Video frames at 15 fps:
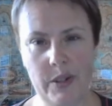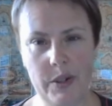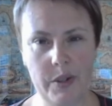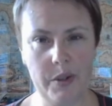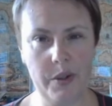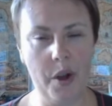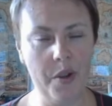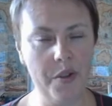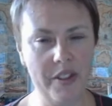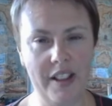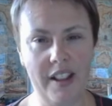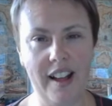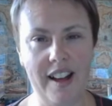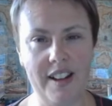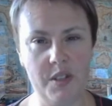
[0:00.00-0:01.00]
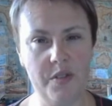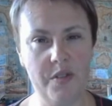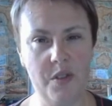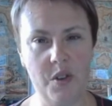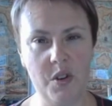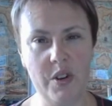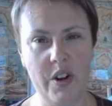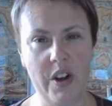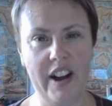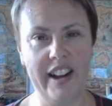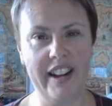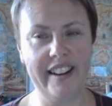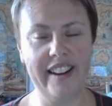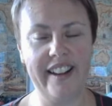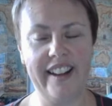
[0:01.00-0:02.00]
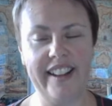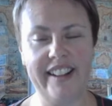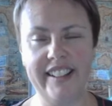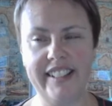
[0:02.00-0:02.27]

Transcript: over the last fortnight and